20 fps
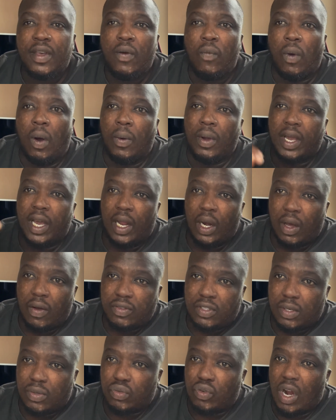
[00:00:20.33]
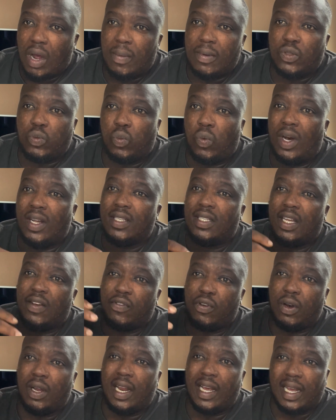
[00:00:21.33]
while we get a lot of subscribers. Once I've
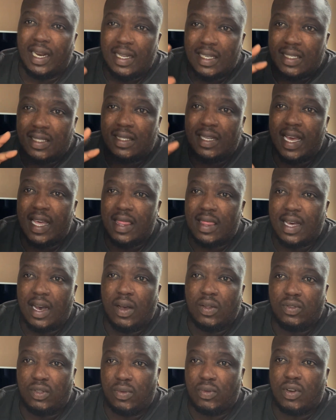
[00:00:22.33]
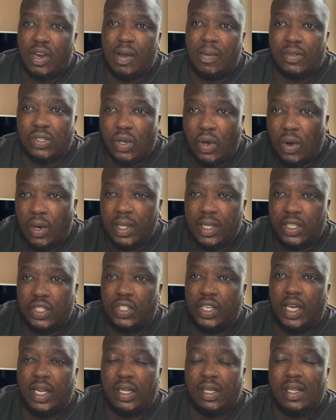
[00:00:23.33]
got like at least 10,000 subscribers on this
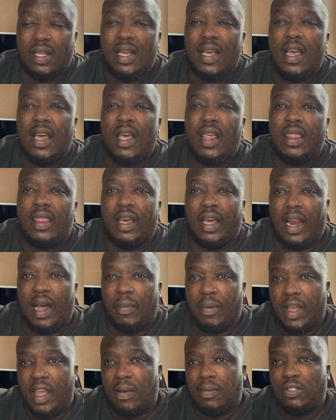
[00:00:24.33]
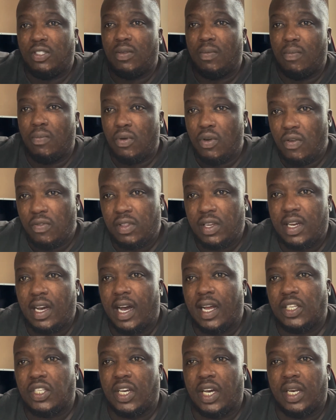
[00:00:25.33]
channel, then I'll be able to move the
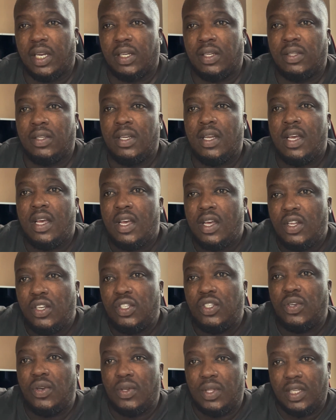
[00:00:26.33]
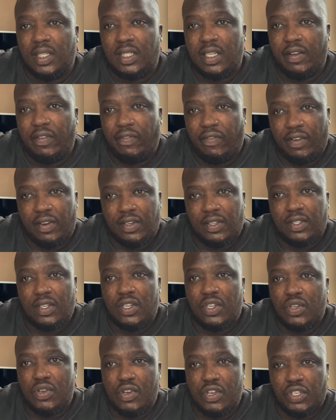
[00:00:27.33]
car channel to the different
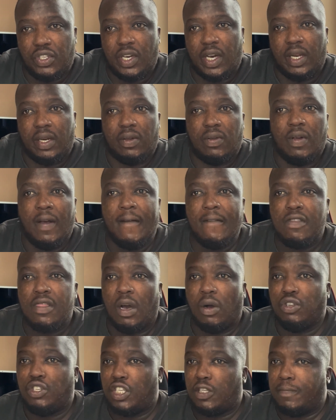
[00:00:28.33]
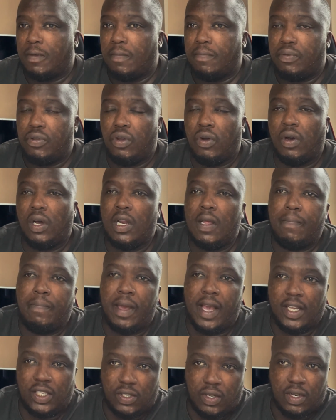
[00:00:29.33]
new channel that will just be purely
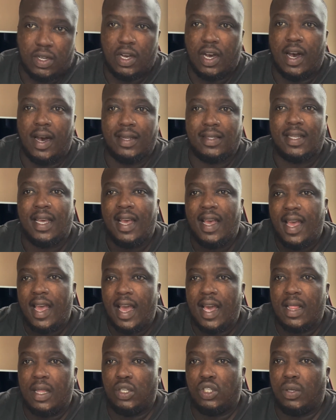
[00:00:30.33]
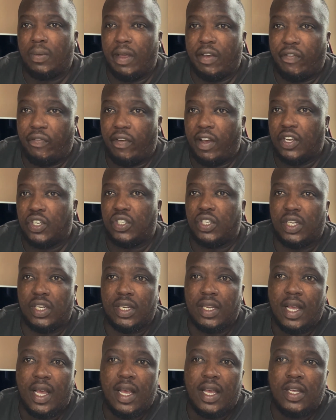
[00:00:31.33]
based on cars, and this will be a
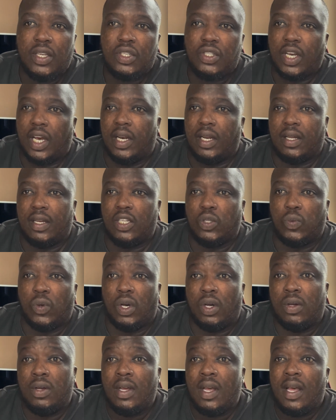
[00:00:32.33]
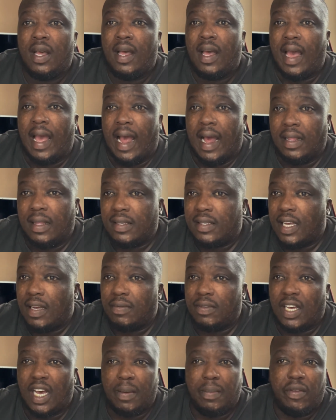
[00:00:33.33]
fashion channel as well. At the same
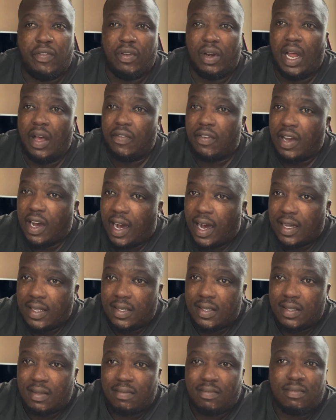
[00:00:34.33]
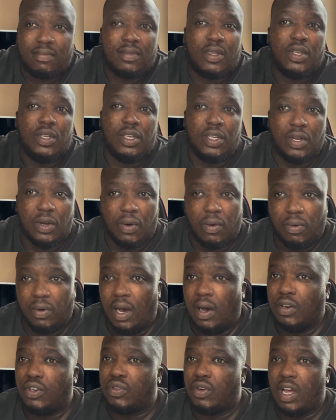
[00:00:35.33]
time, if you love cars, you know,
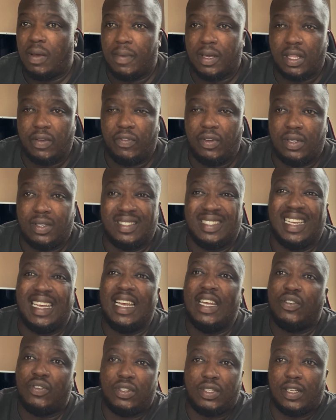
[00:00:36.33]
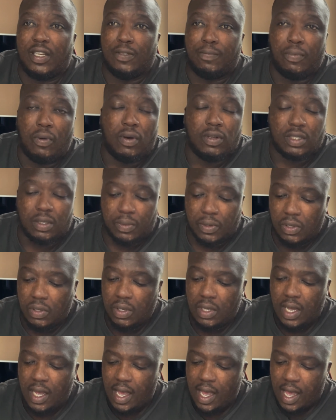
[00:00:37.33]
I'll try and make the videos as interesting as
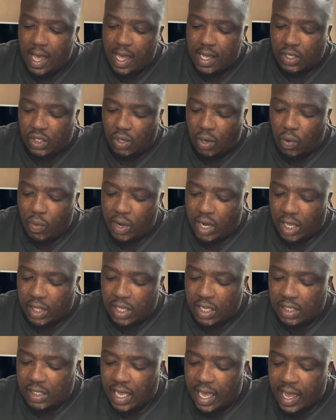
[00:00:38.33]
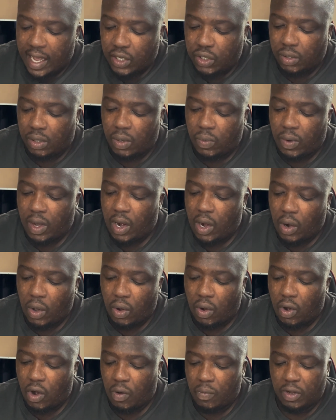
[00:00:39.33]
possible. So we got these Air Jordan 1 Low
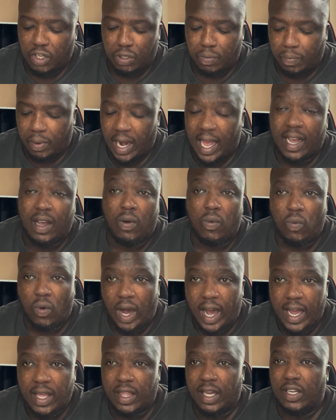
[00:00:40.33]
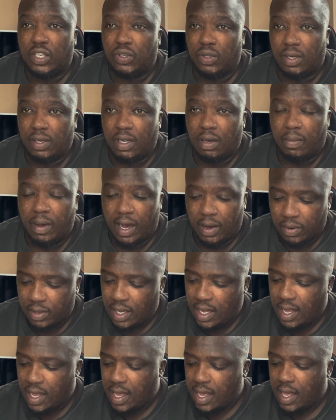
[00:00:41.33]
Homage Black White that are due to come out.
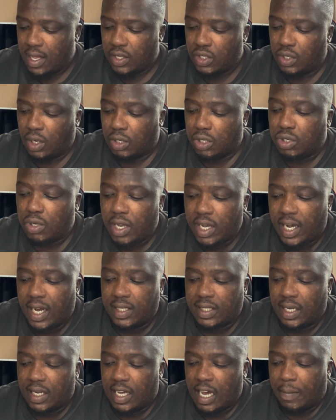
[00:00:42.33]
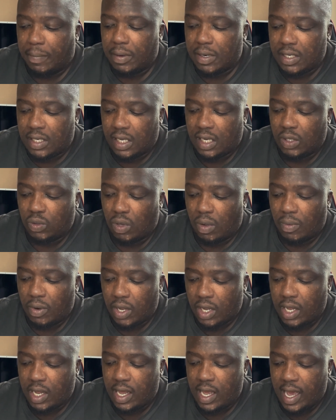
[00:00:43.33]
So I'll show you guys in a couple of seconds what I'm
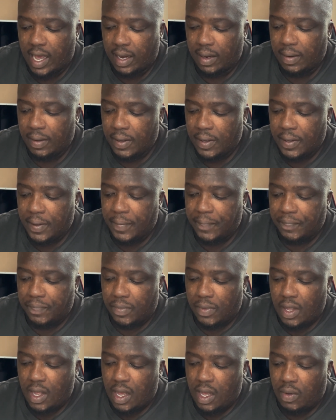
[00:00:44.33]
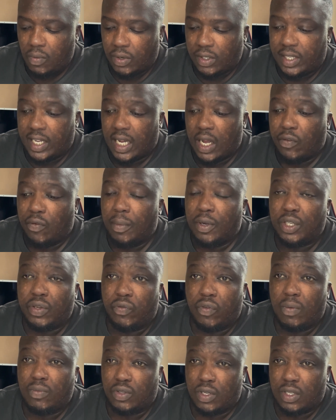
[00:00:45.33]
looking at. We'll take information
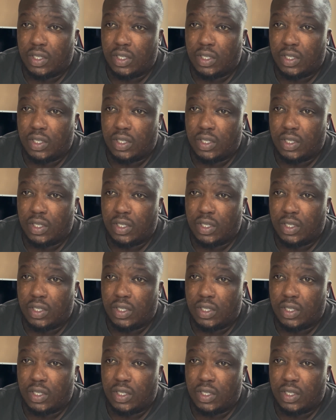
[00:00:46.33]
from the